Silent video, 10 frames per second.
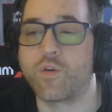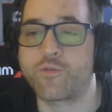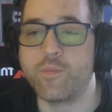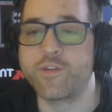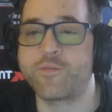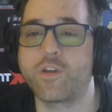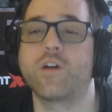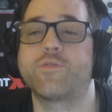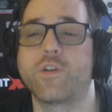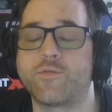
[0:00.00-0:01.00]
from the
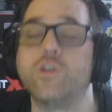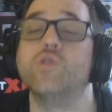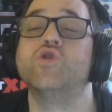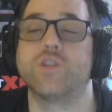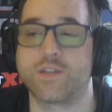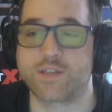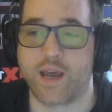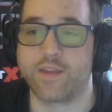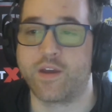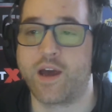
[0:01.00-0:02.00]
Philadelphia Fusion
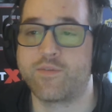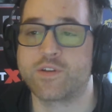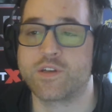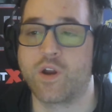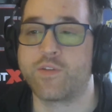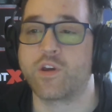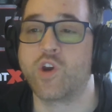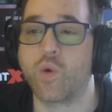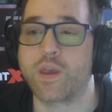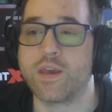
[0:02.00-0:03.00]
side, then obviously, you know, I think
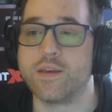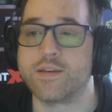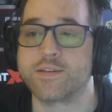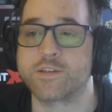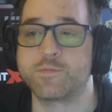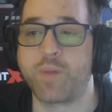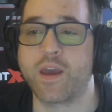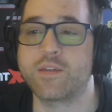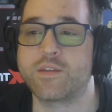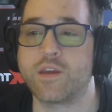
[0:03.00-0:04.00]
going in,
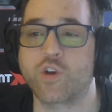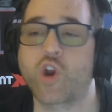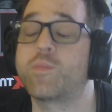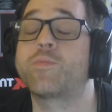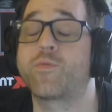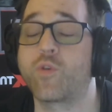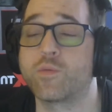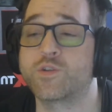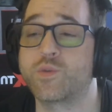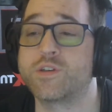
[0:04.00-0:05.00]
despite the incredible
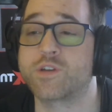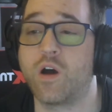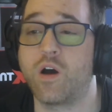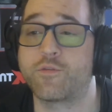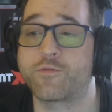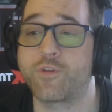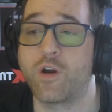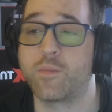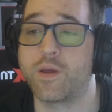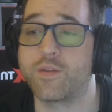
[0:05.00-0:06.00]
performance we saw
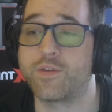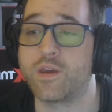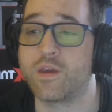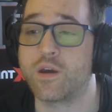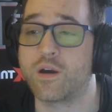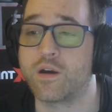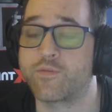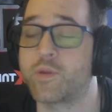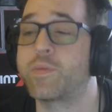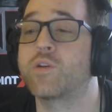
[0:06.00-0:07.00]
from the uh,
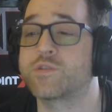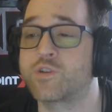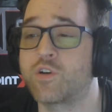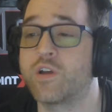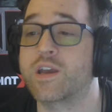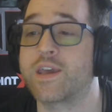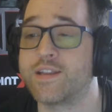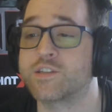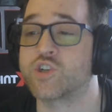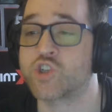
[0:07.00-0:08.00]
from the Paris Eternal
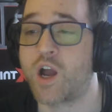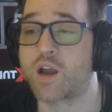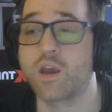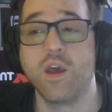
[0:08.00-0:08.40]
against the Shock,